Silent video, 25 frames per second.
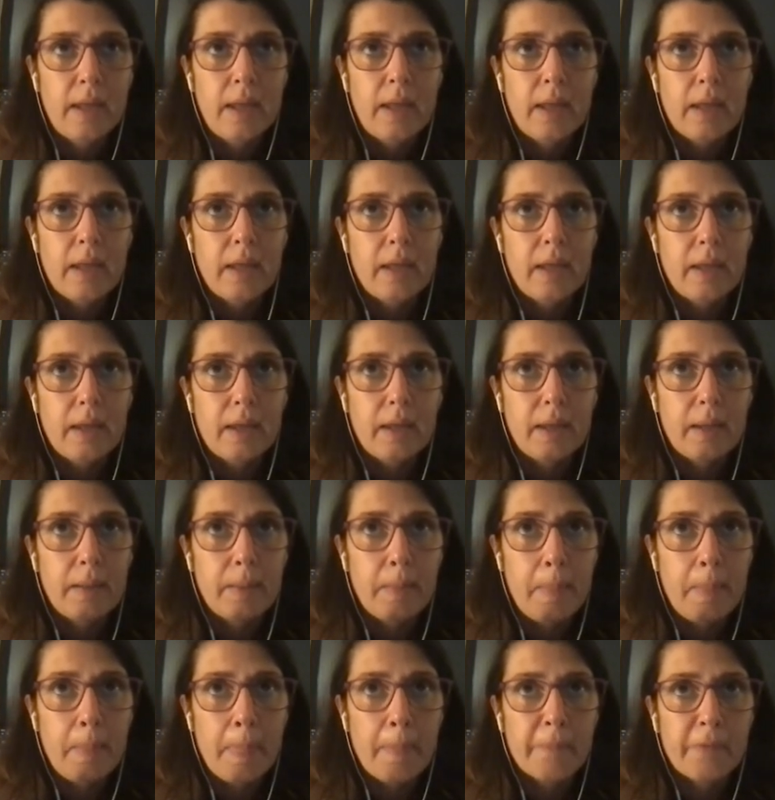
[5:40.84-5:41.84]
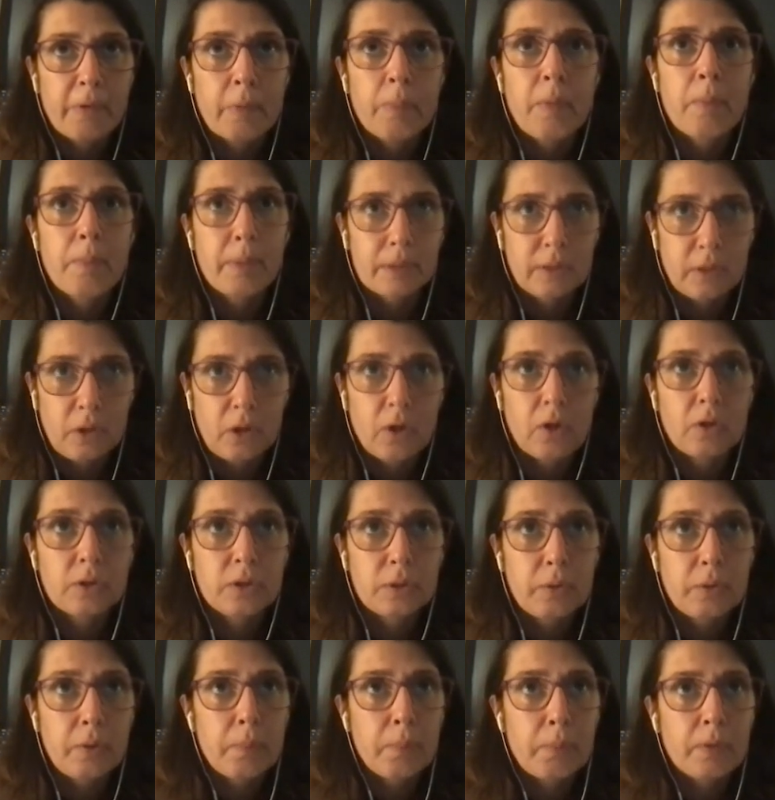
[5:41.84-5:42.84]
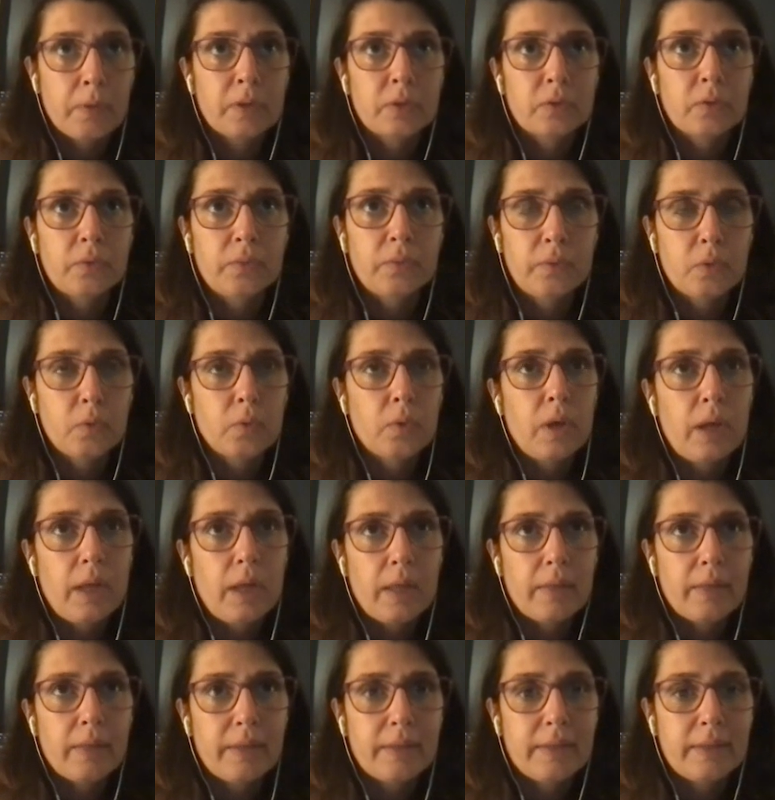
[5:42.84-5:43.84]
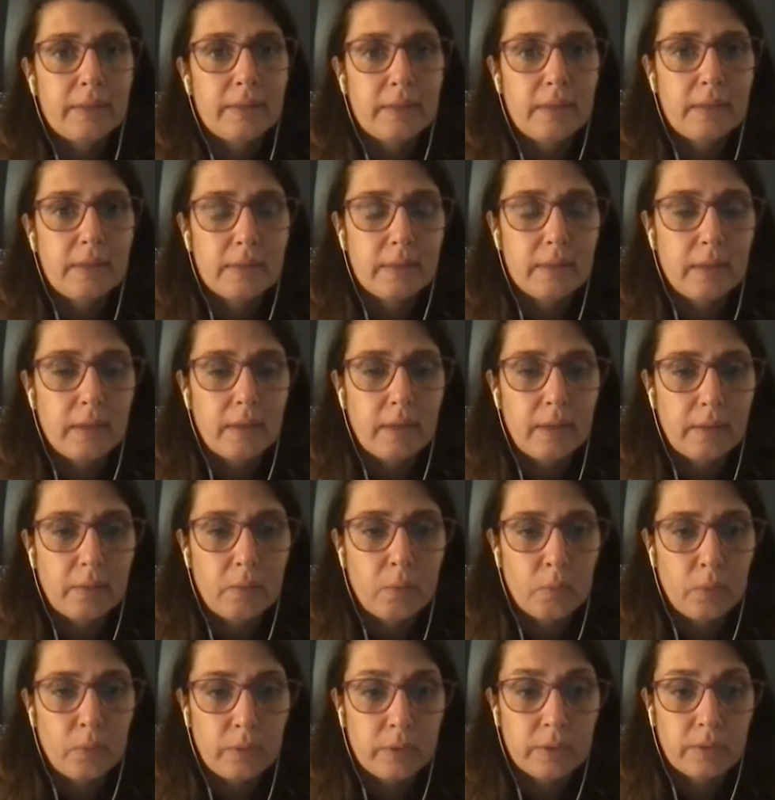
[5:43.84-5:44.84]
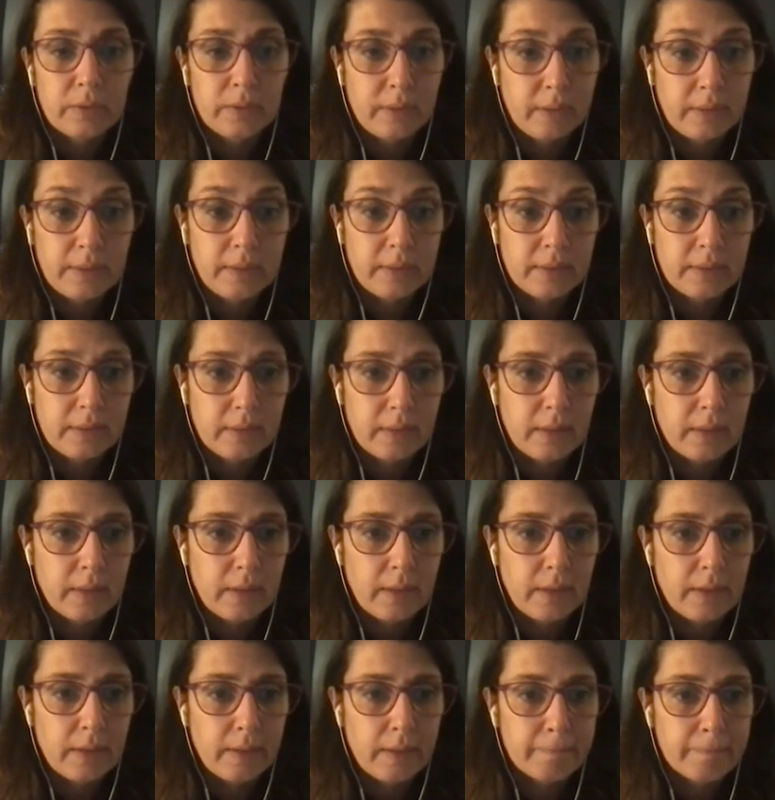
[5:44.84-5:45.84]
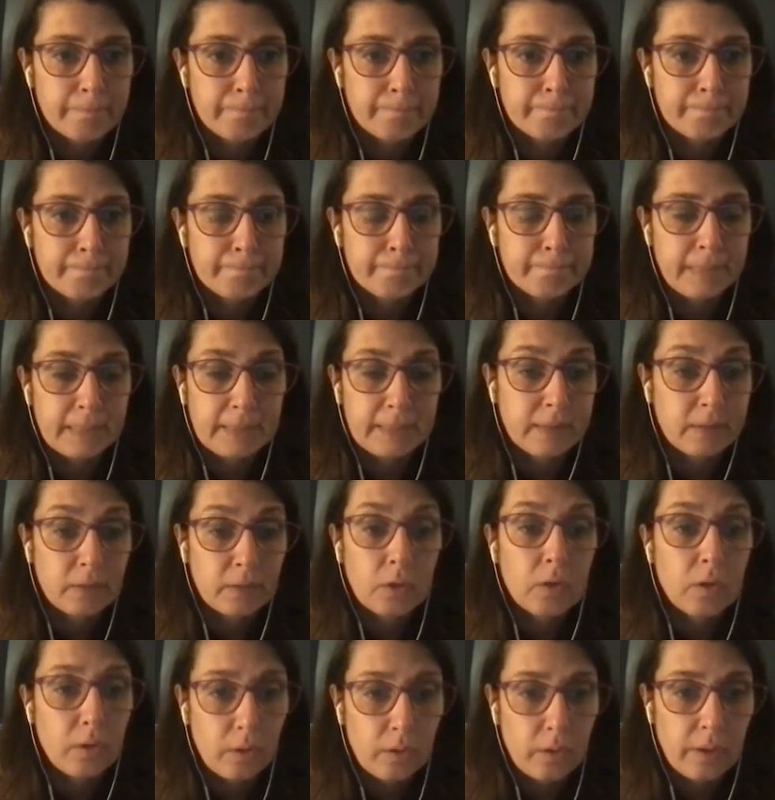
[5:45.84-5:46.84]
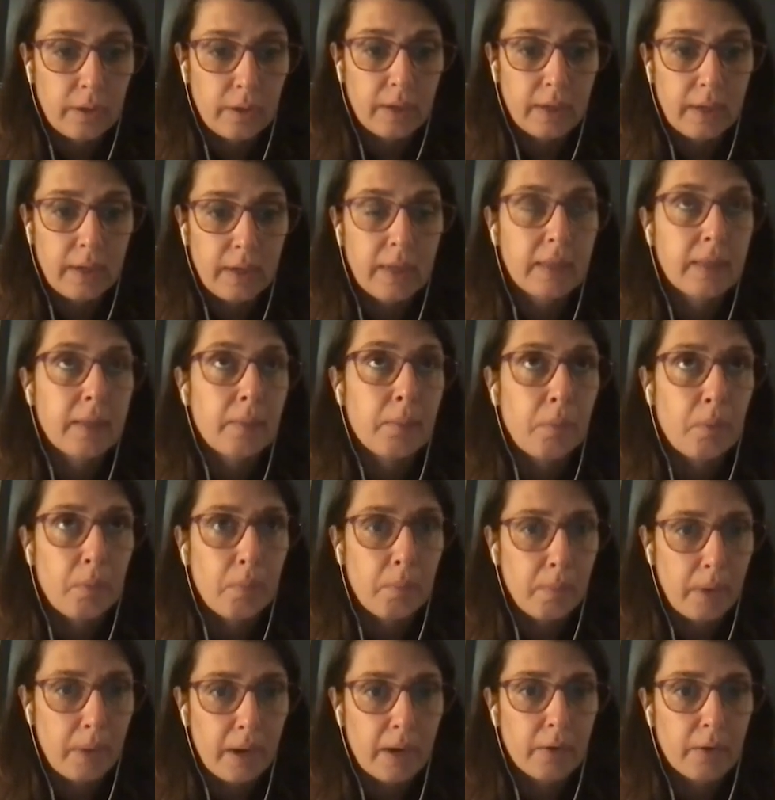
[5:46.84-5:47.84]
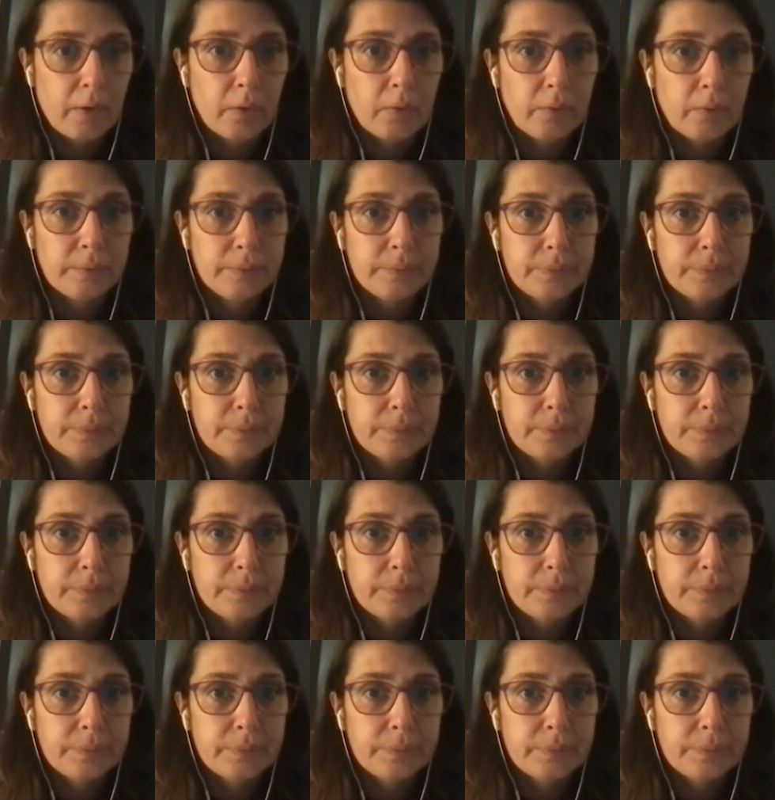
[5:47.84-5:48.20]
from a pathological point of view the disease that is occurring in the bone marrow.